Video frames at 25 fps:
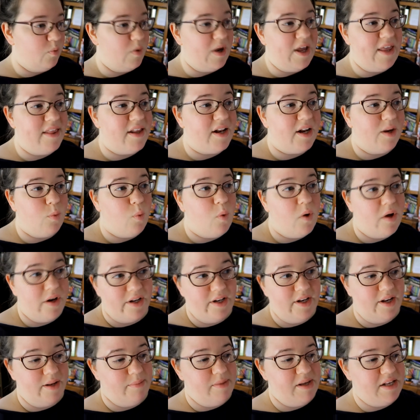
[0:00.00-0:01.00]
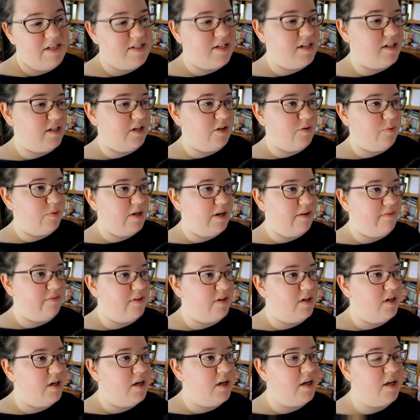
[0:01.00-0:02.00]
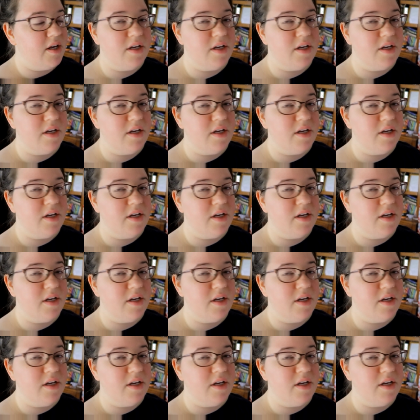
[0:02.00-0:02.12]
way that I wanted it basically or whatever.